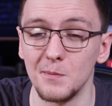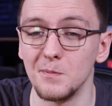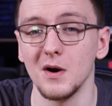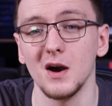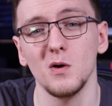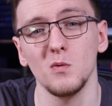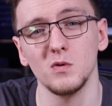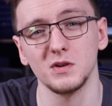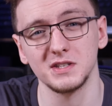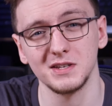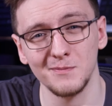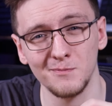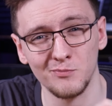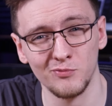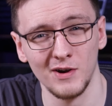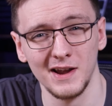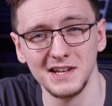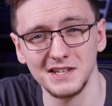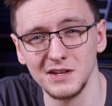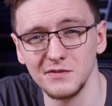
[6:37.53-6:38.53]
but what's
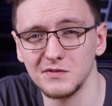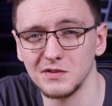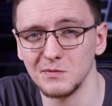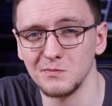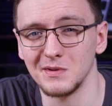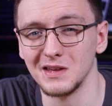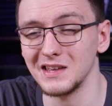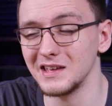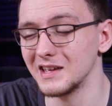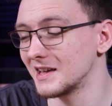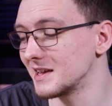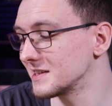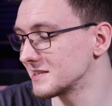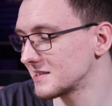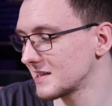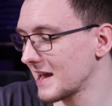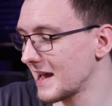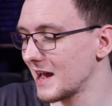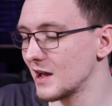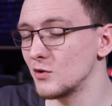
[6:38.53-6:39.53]
impressive to me
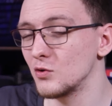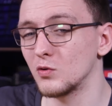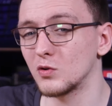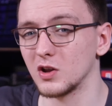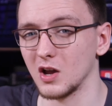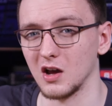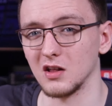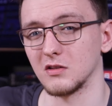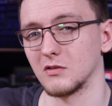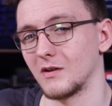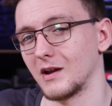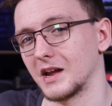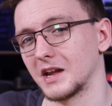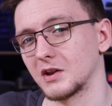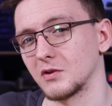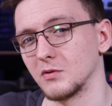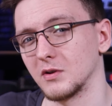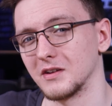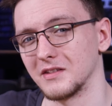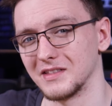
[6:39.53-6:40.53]
is how color
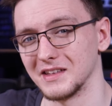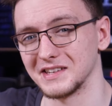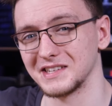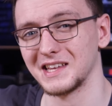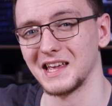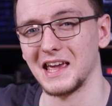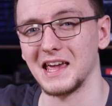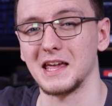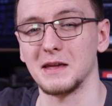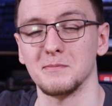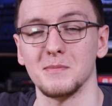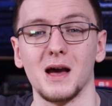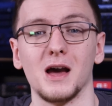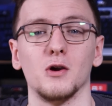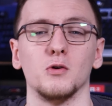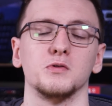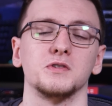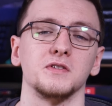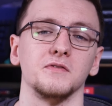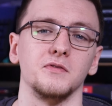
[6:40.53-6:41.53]
accurate this came
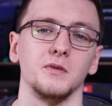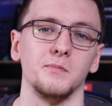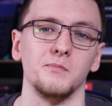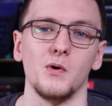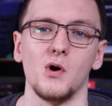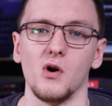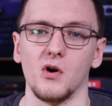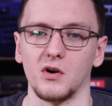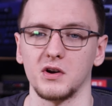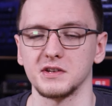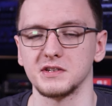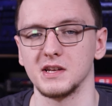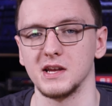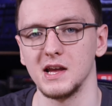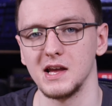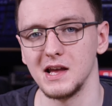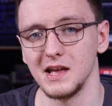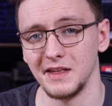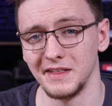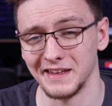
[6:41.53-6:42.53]
out of the box.
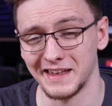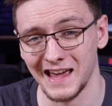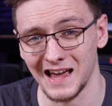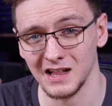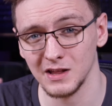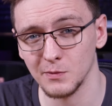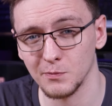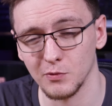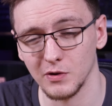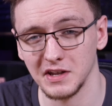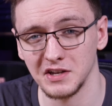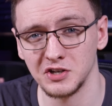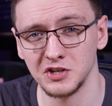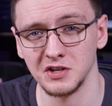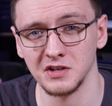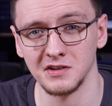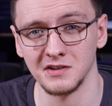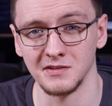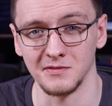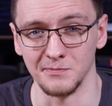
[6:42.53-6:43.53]
The
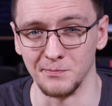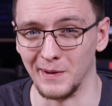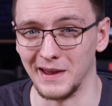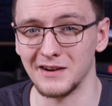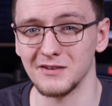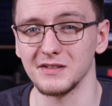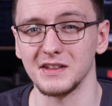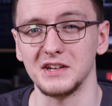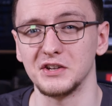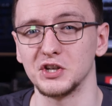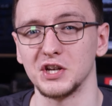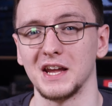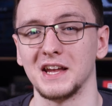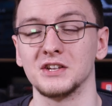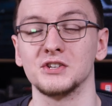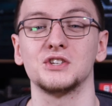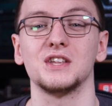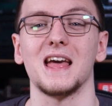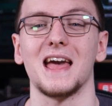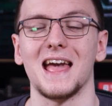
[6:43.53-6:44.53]
calibration barely
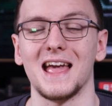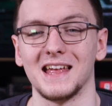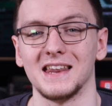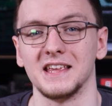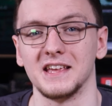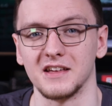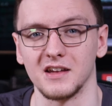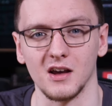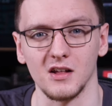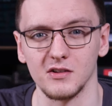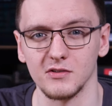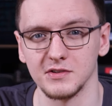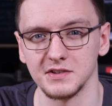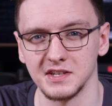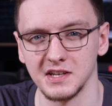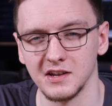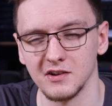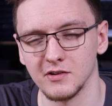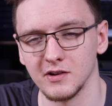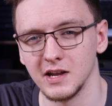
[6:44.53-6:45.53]
changed any
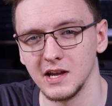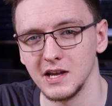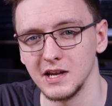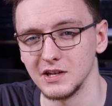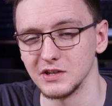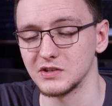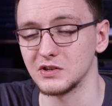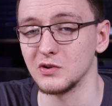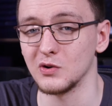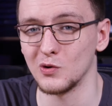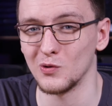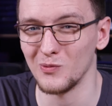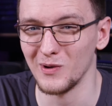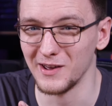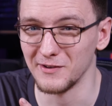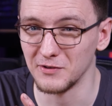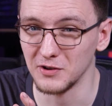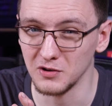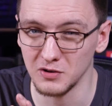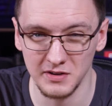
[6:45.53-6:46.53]
colors here, so
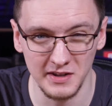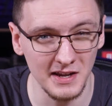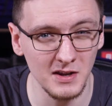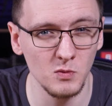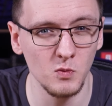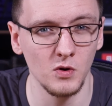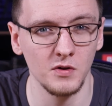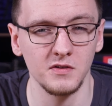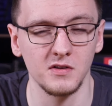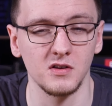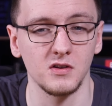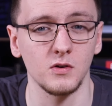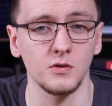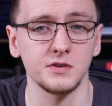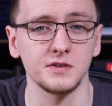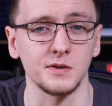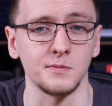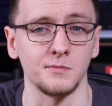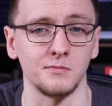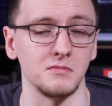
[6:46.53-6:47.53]
if you did want to
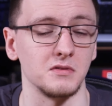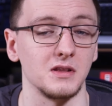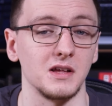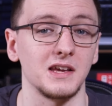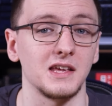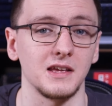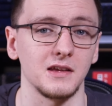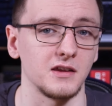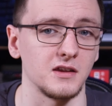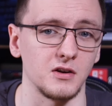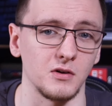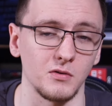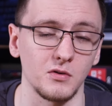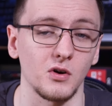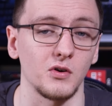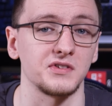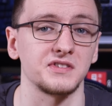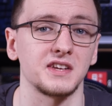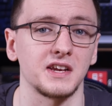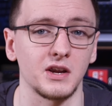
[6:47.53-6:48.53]
do some light,
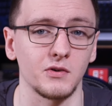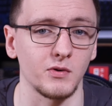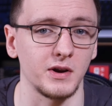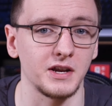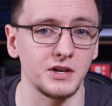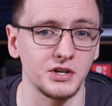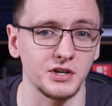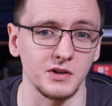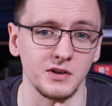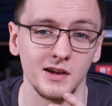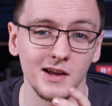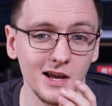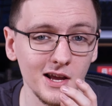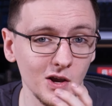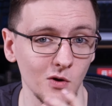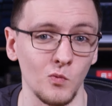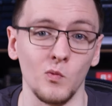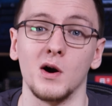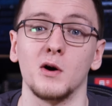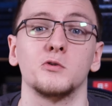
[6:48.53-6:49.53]
content creation
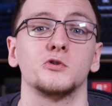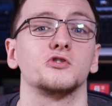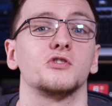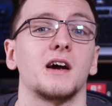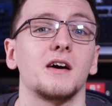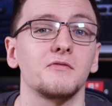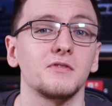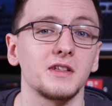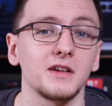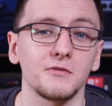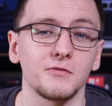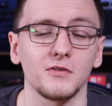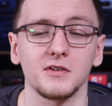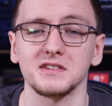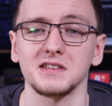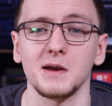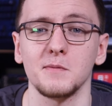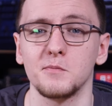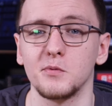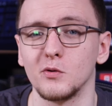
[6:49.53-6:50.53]
while traveling, for
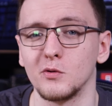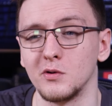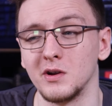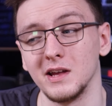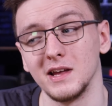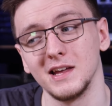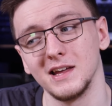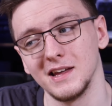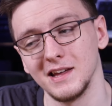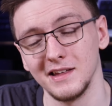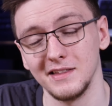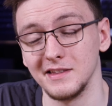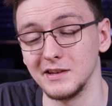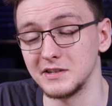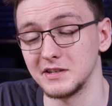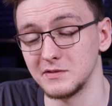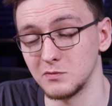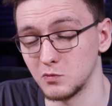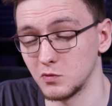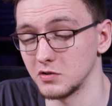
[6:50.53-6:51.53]
example,
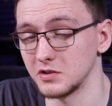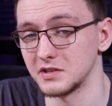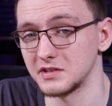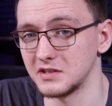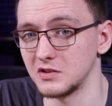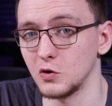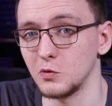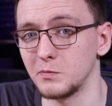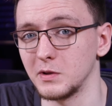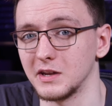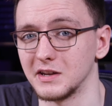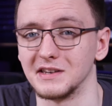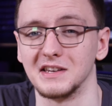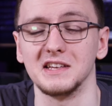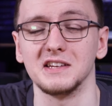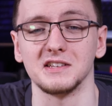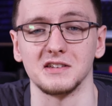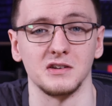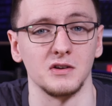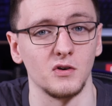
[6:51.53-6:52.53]
this would still be a
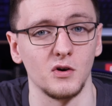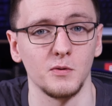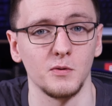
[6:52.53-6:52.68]
decent